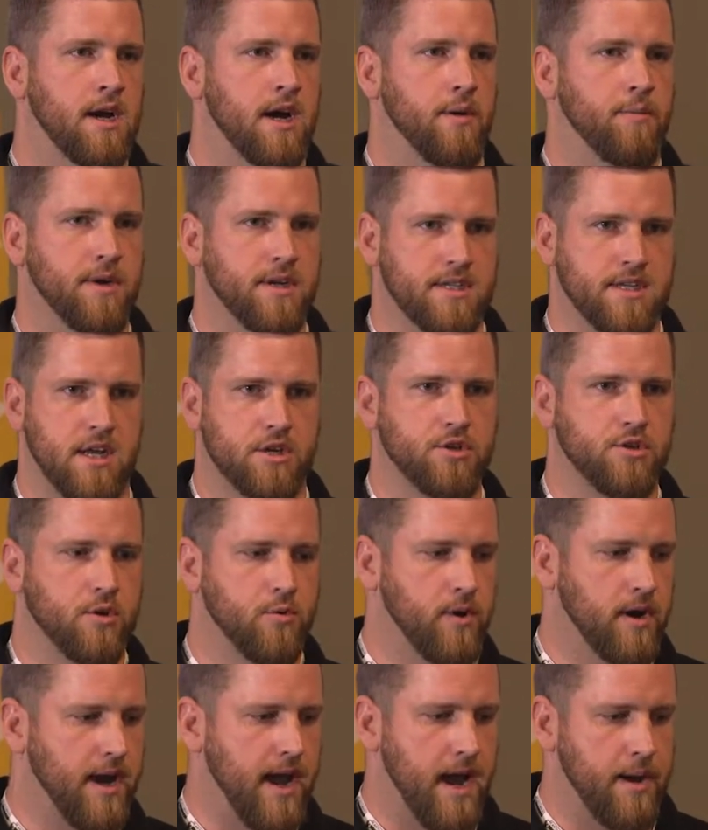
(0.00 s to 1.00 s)
But
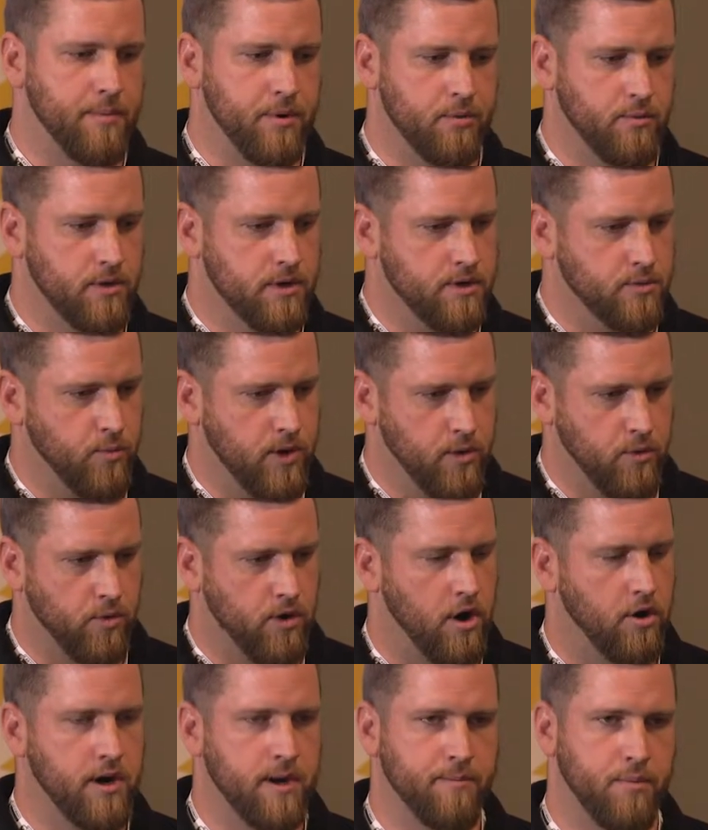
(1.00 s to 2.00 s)
essentially what happened was we
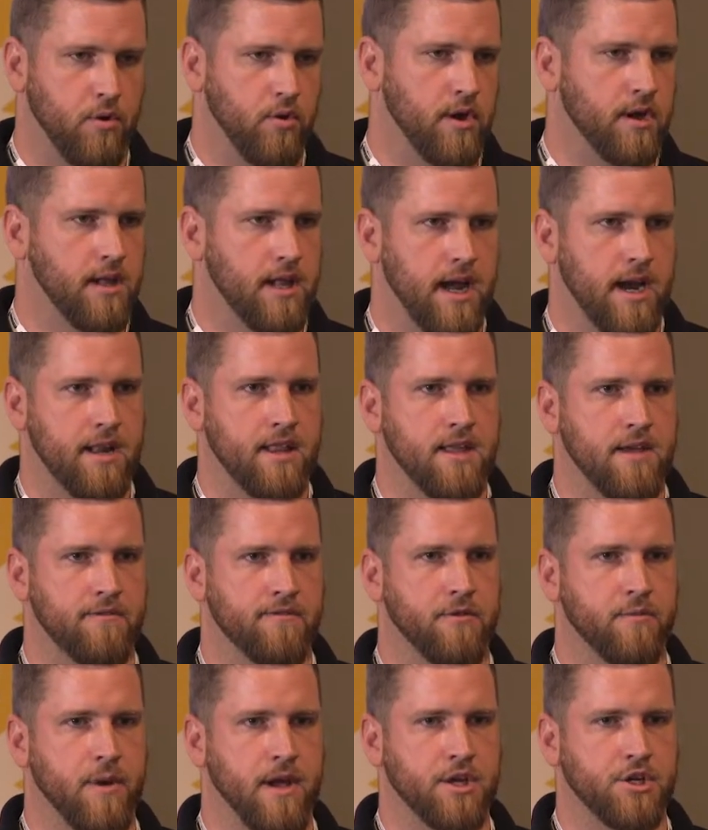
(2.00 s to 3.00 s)
were already pulling a lot of the
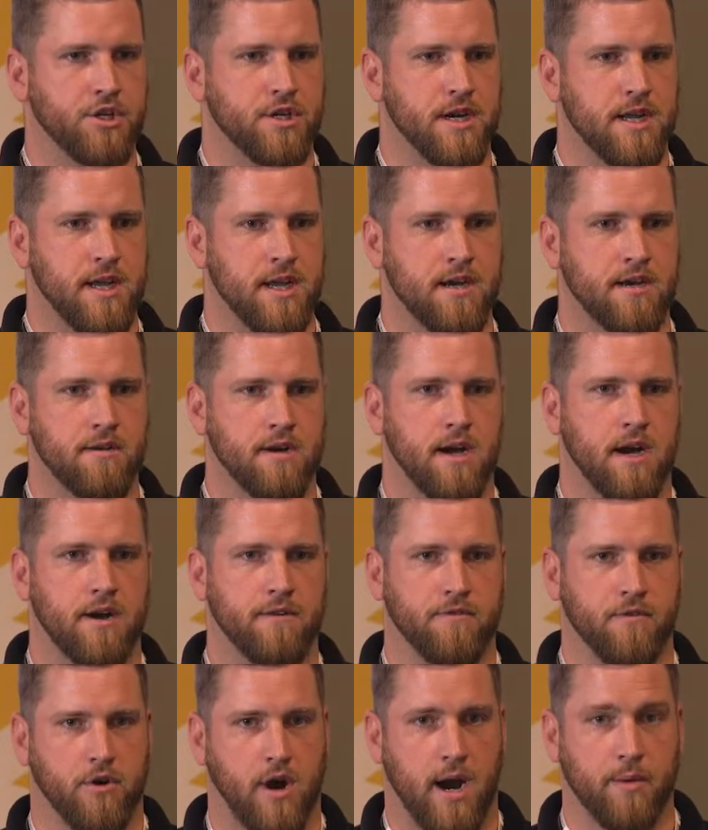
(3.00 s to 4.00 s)
information in
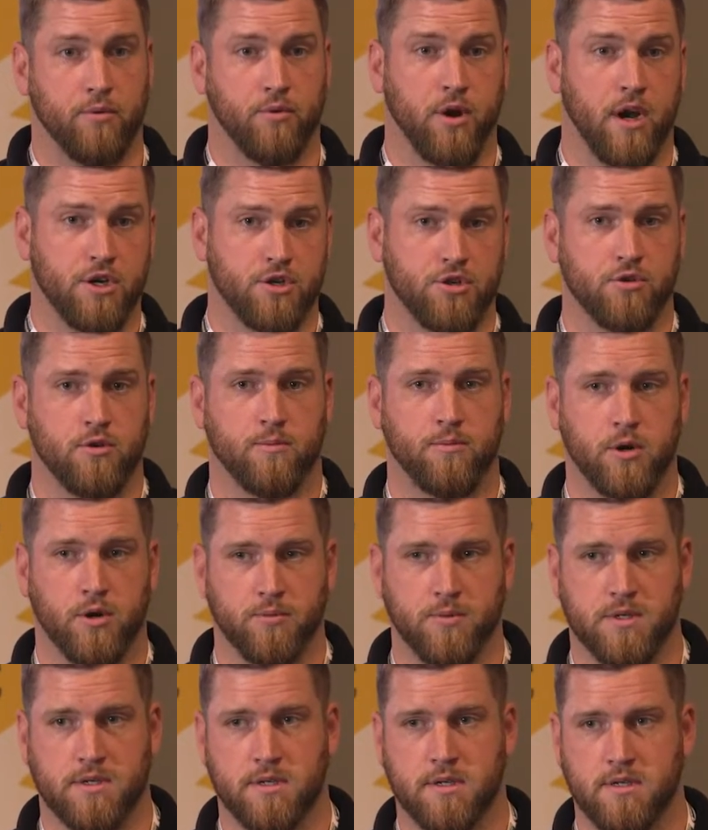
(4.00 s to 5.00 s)
for operational
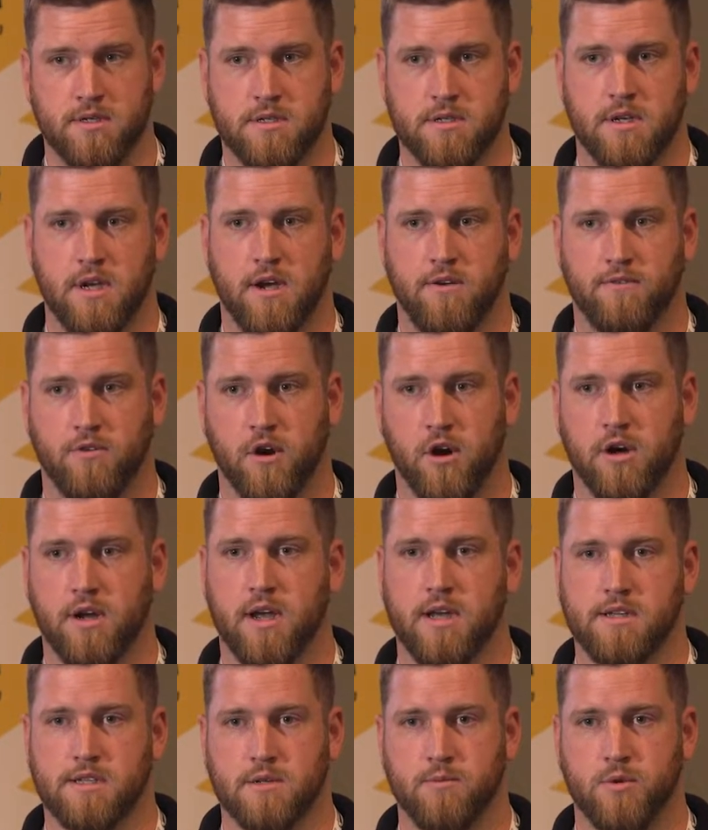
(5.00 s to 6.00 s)
purposes for our
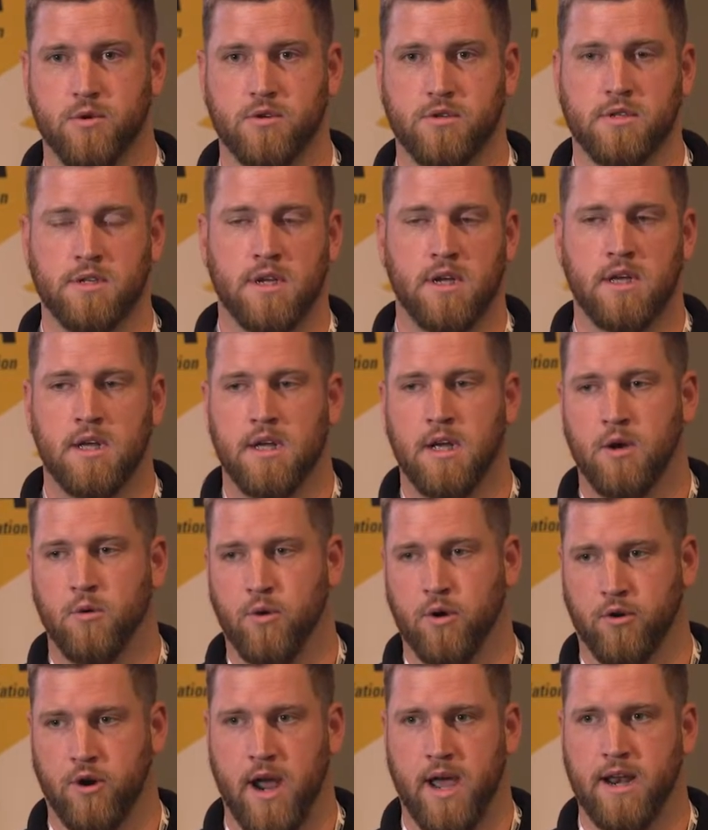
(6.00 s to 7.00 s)
customers.
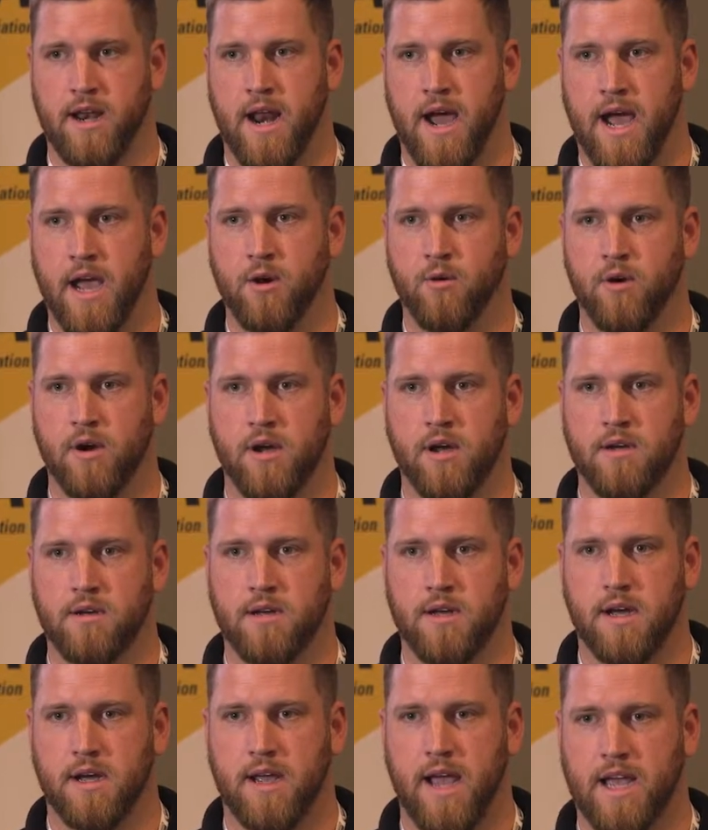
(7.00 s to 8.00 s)
We were at an Iowa
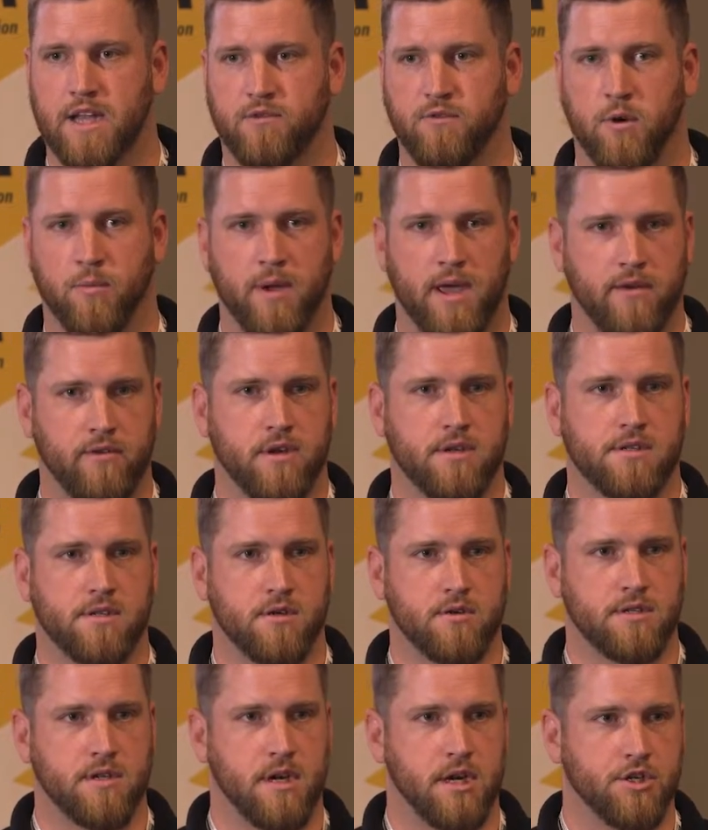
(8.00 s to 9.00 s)
Asphalt Paving
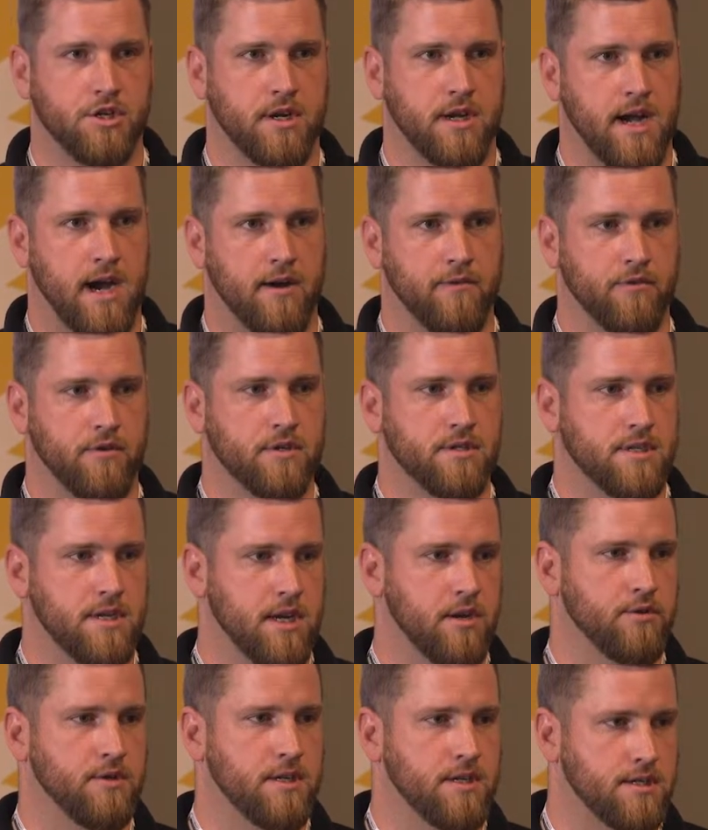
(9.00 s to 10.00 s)
Association conference.
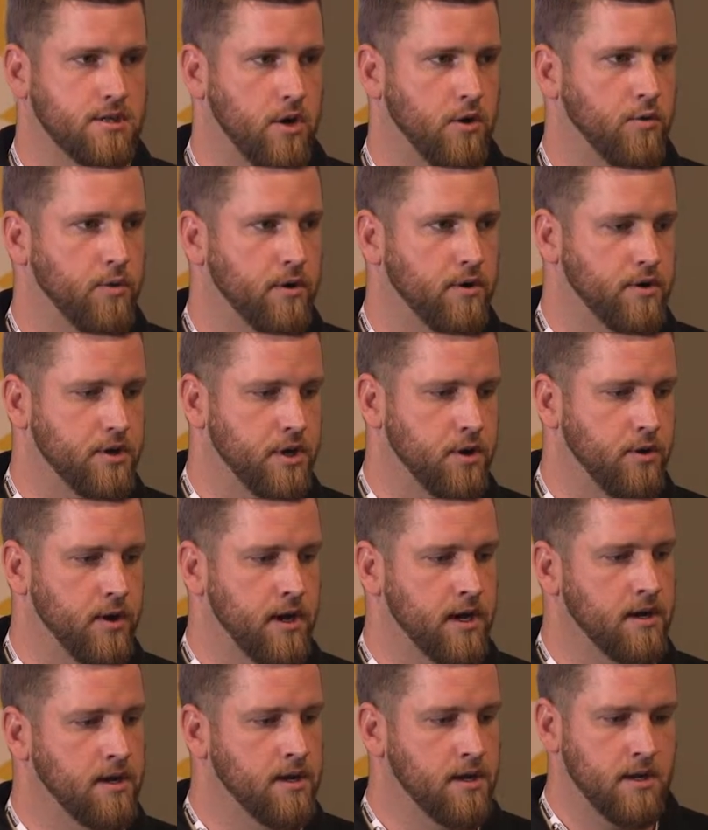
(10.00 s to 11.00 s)
DOT saw what we were
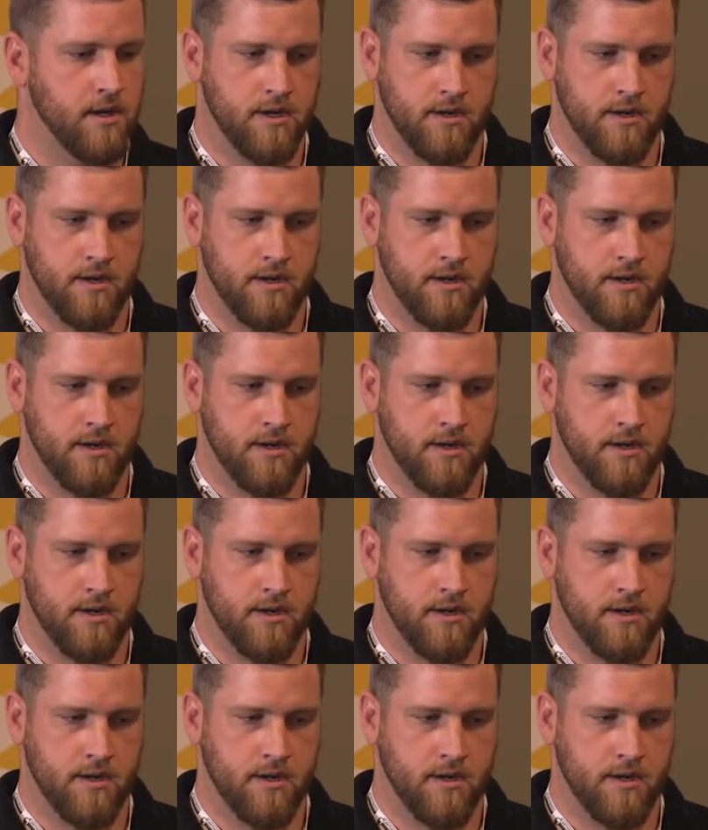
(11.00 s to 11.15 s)
doing.